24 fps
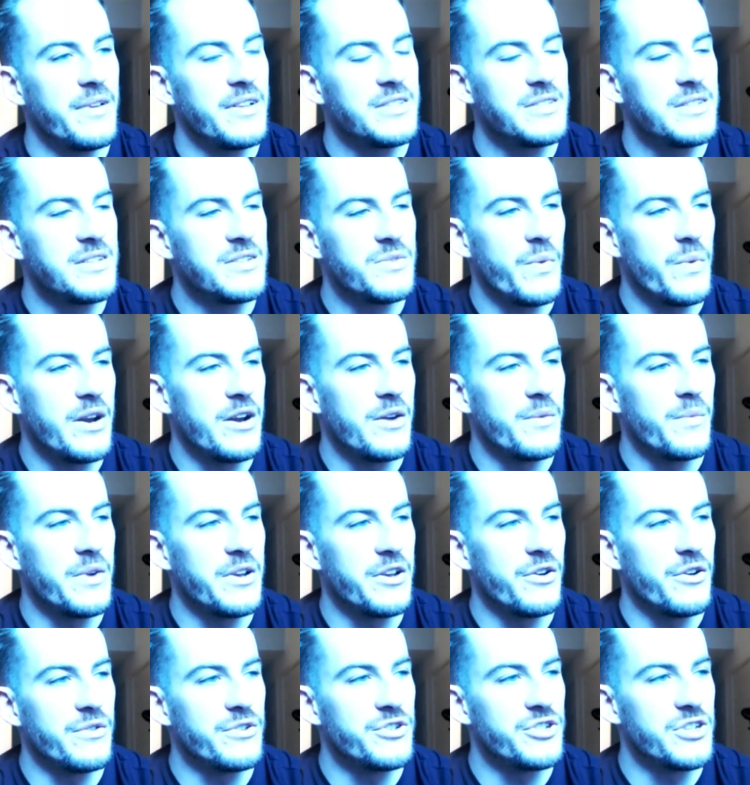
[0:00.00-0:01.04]
it's just weird
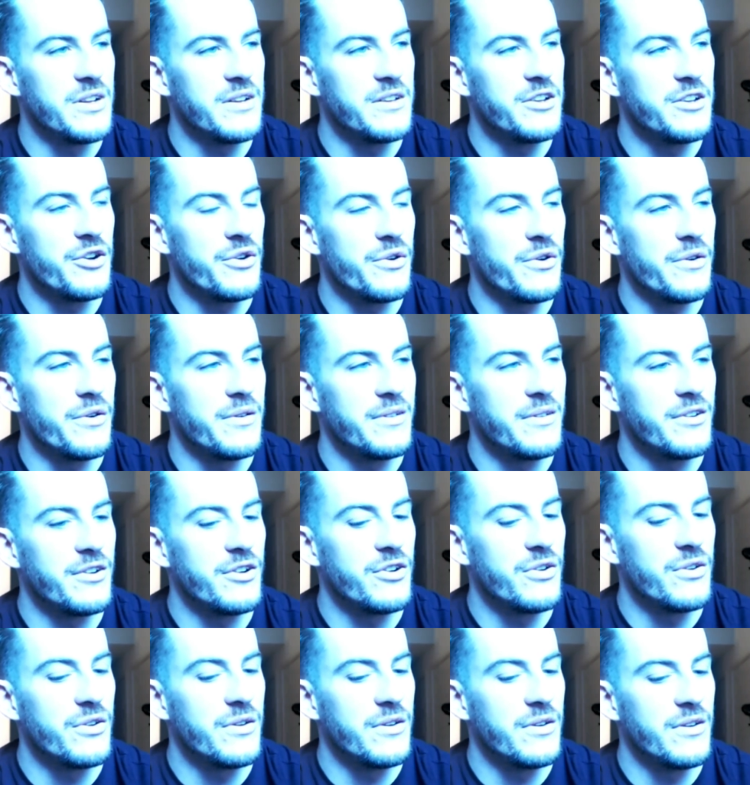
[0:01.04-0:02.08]
when your your
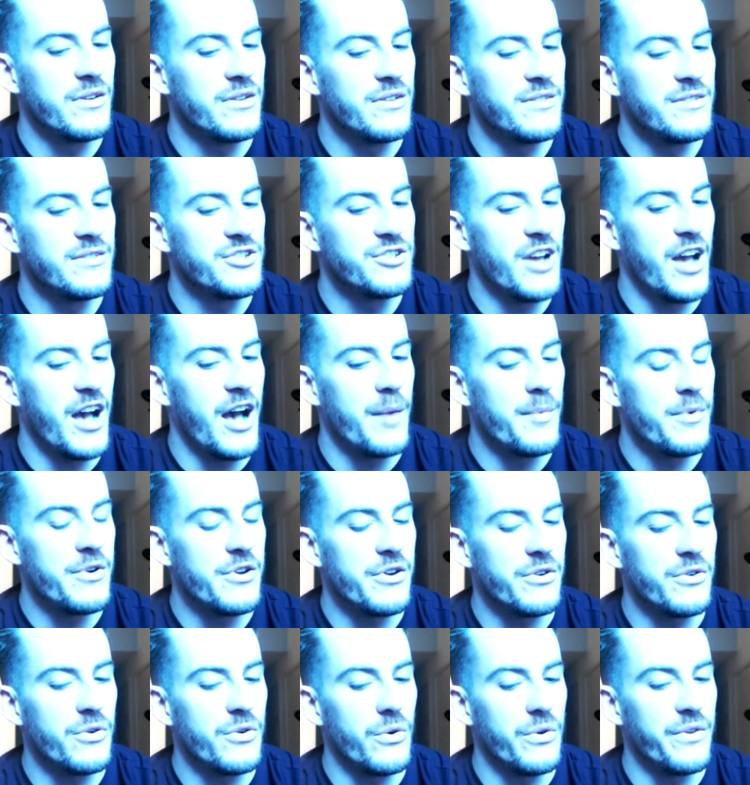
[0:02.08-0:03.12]
job or
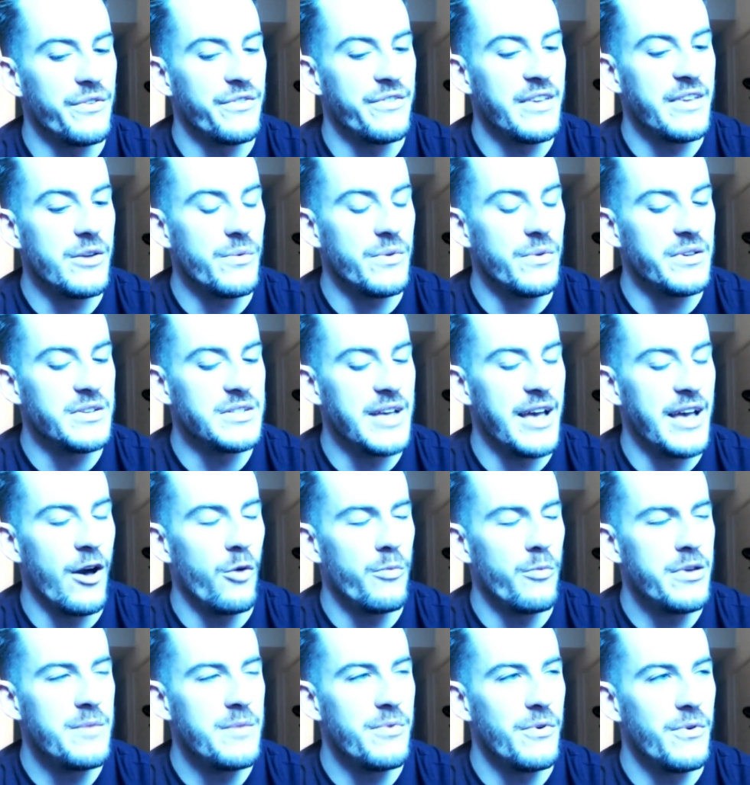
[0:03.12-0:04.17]
your goal is equally to
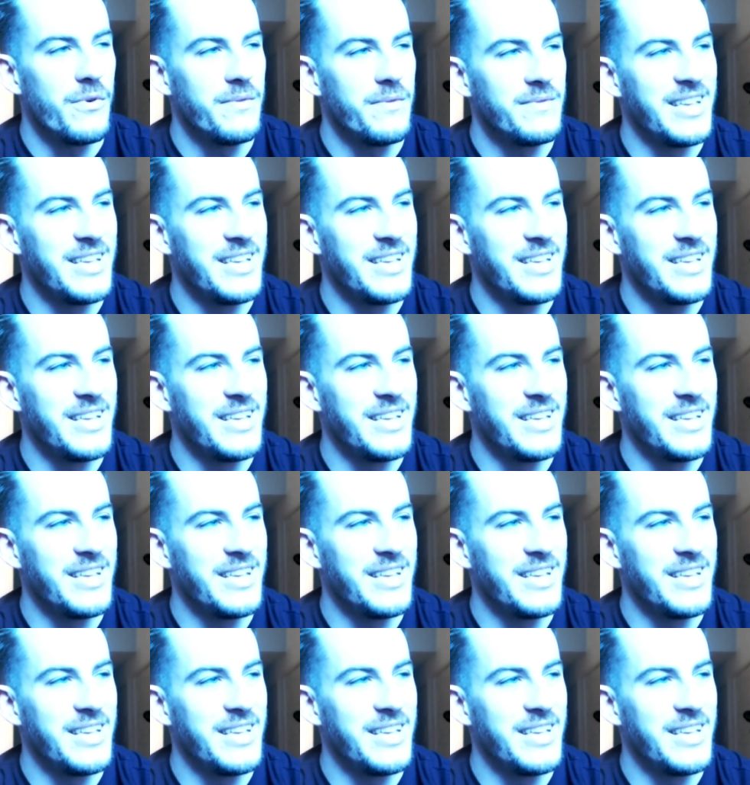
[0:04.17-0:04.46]
help people.